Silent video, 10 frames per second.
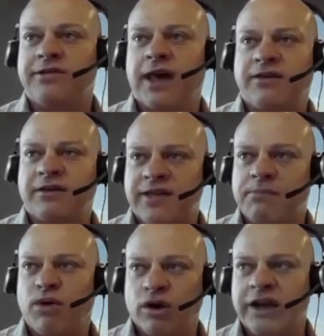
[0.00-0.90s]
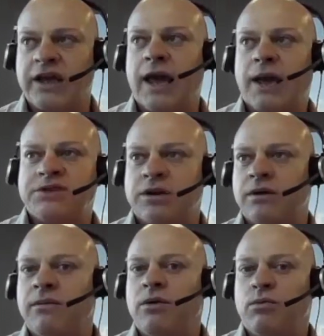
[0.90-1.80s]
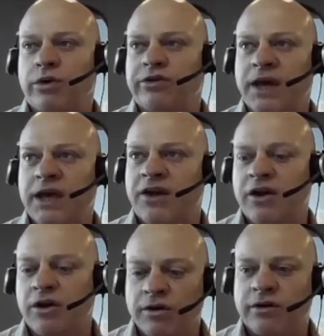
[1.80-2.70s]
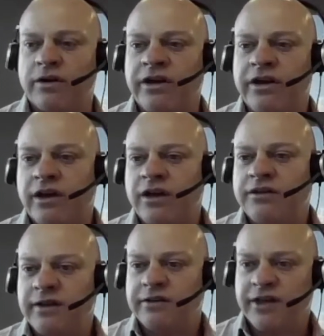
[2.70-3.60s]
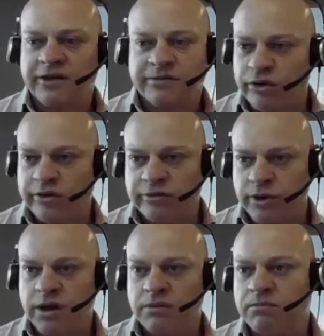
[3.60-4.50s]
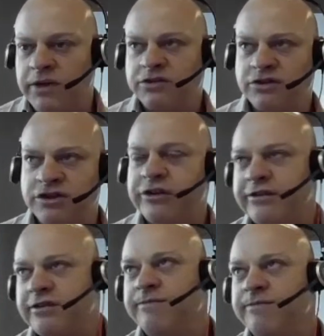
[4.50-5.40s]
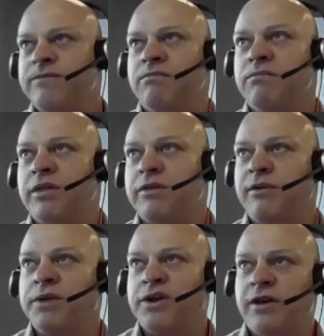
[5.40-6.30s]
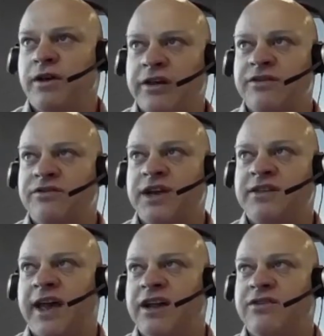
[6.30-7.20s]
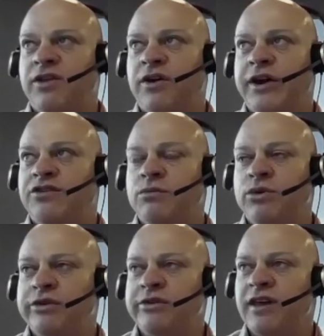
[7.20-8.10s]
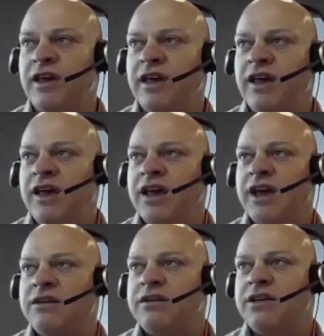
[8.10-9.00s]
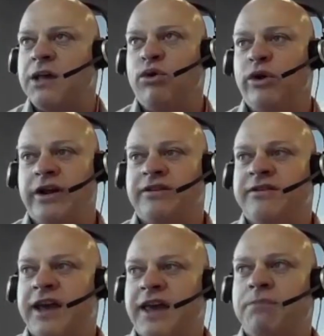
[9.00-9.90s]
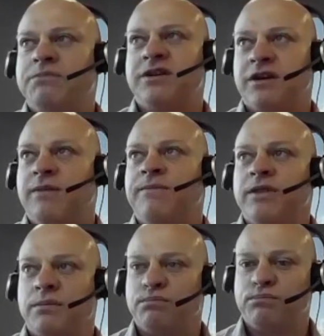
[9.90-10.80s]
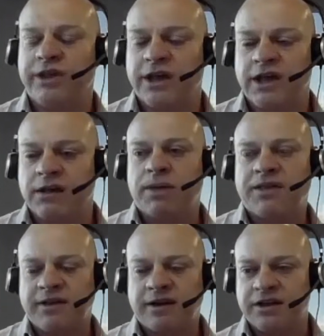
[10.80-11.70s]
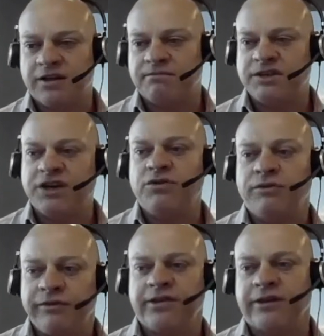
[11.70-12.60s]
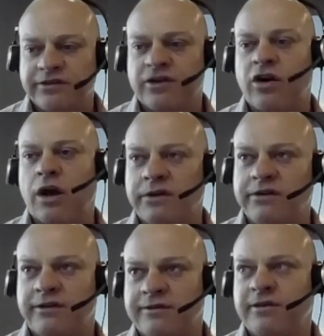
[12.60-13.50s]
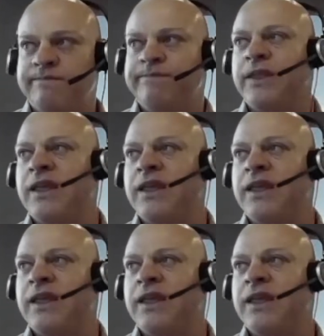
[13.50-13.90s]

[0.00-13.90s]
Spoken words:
that modelling capture what's been going on since those models were introduced from the 1970s, 80s, 90s onwards. And key point is they capture basically the general physics of the climate system